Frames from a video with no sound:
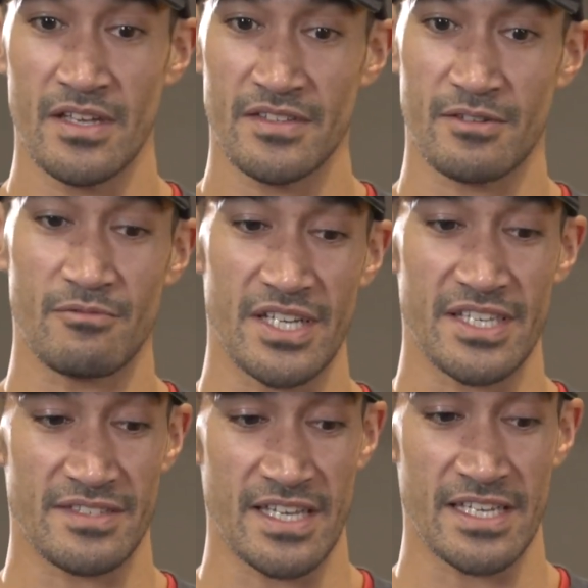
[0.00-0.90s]
dig what
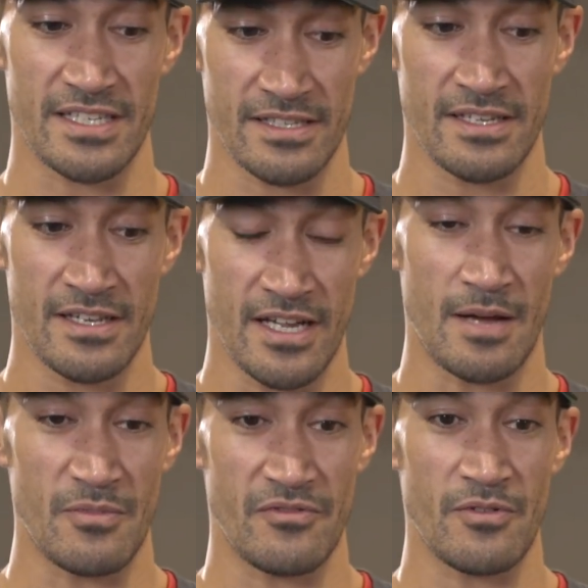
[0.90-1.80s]
he's saying, and
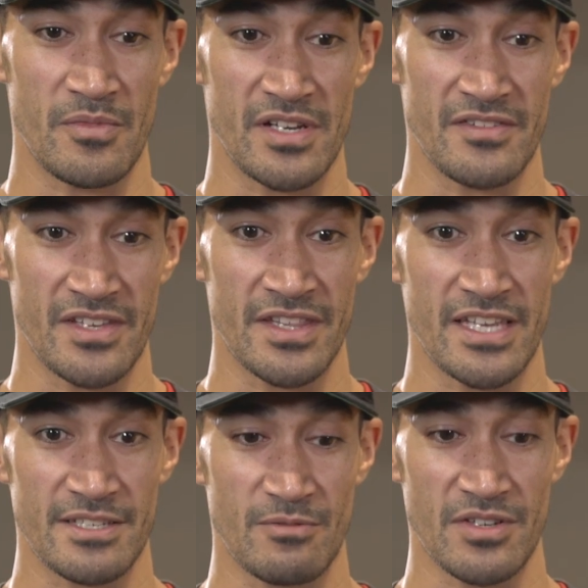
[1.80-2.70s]
I'm a firm believer in
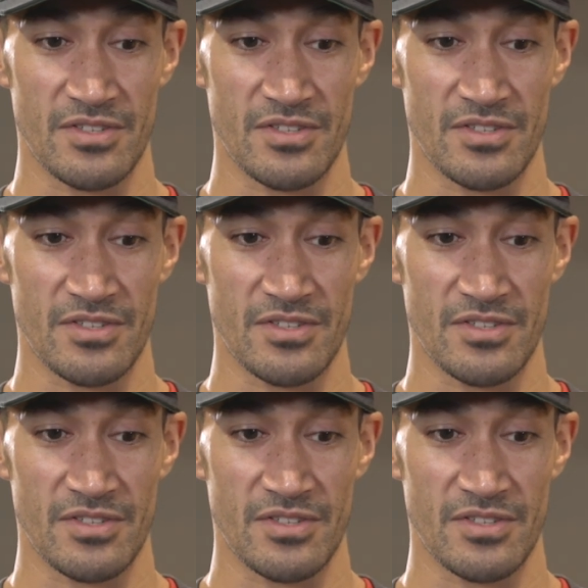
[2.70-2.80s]
that as well.